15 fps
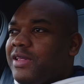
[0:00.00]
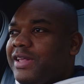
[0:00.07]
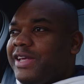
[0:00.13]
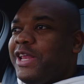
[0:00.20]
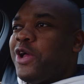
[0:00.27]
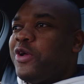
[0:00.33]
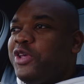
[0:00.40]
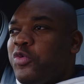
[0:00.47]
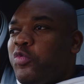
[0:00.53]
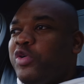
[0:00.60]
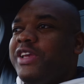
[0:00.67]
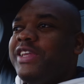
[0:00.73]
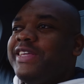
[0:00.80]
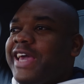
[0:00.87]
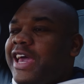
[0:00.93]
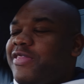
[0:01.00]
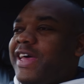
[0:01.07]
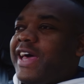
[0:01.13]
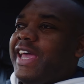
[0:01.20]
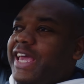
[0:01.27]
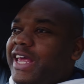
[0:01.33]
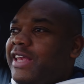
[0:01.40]
you know, you wouldn't get
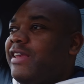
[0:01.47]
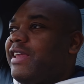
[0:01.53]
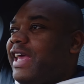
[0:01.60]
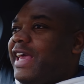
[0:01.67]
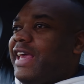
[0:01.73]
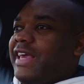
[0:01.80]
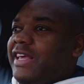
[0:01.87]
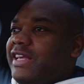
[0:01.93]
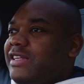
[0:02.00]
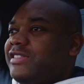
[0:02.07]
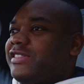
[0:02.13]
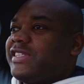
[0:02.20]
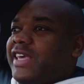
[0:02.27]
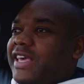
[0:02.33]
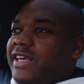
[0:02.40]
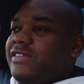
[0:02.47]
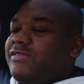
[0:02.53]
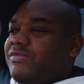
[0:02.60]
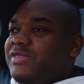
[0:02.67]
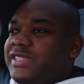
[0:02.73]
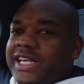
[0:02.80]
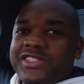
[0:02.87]
that in a, say,
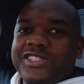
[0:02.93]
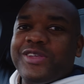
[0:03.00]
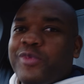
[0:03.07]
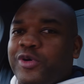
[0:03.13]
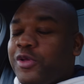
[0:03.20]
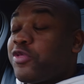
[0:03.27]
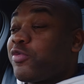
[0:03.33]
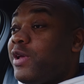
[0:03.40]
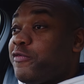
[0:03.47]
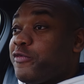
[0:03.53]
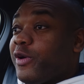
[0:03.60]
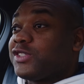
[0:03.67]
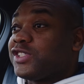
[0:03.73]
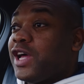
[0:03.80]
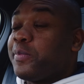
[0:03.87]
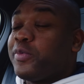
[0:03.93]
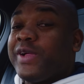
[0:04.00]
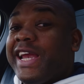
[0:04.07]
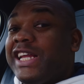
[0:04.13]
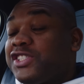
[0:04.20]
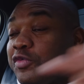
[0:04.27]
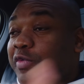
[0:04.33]
Tesla Model 3, for example,
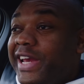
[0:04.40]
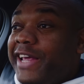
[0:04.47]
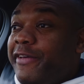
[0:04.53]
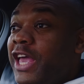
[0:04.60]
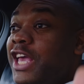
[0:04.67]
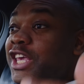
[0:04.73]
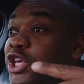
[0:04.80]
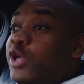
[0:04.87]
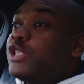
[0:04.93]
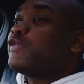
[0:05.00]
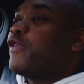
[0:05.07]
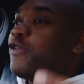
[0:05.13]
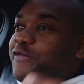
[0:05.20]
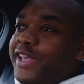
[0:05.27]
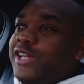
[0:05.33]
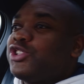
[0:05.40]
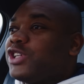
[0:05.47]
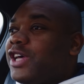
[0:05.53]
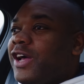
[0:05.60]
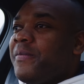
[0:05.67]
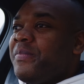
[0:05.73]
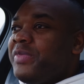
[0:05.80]
and it's a really useful
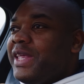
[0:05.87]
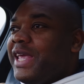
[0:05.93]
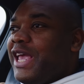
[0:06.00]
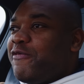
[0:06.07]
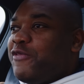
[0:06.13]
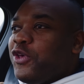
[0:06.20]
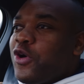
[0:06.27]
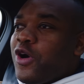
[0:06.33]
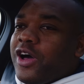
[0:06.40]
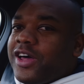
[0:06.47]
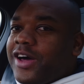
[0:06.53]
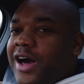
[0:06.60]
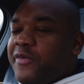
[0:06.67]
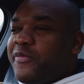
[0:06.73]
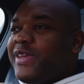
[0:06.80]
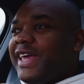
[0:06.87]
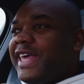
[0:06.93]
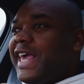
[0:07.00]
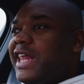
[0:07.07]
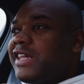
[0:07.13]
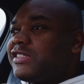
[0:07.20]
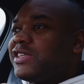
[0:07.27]
feature if you've got a car full of
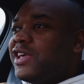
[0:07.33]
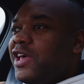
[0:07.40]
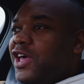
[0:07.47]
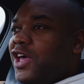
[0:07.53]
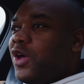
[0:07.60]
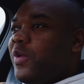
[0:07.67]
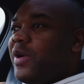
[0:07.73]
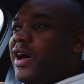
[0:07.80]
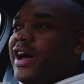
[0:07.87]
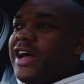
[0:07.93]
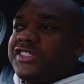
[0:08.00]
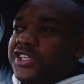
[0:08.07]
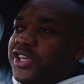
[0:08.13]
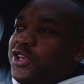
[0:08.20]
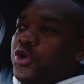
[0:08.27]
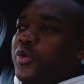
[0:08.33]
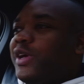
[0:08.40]
kids who are asking you